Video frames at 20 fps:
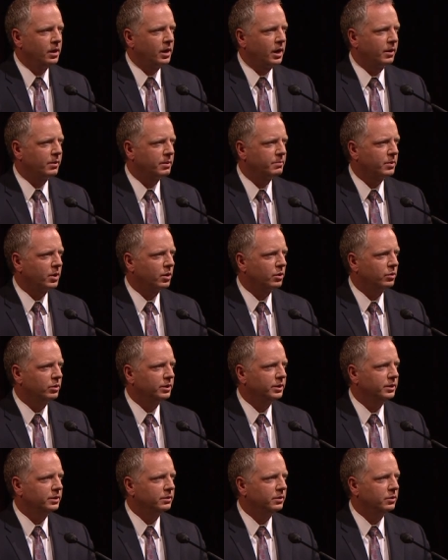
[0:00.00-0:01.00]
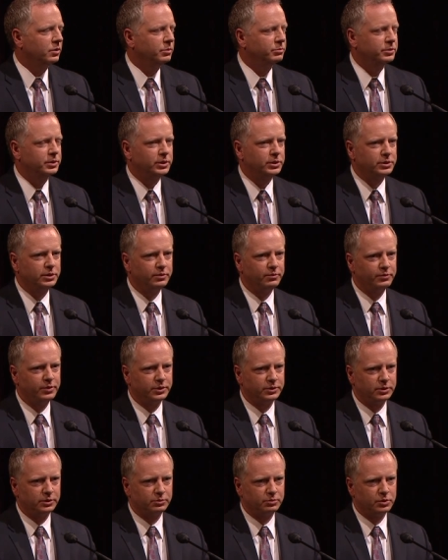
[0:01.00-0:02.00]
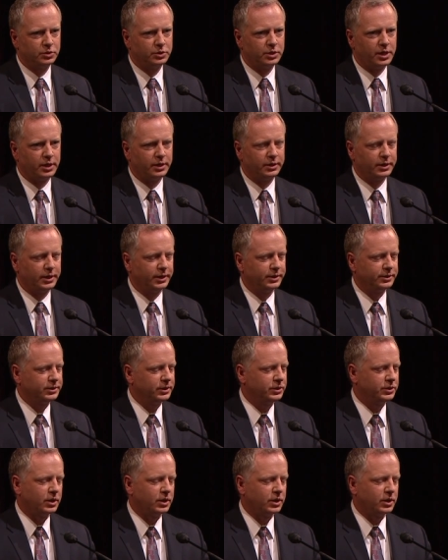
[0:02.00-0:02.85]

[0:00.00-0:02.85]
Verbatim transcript: I remember our early home teaching visits with John and Nancy.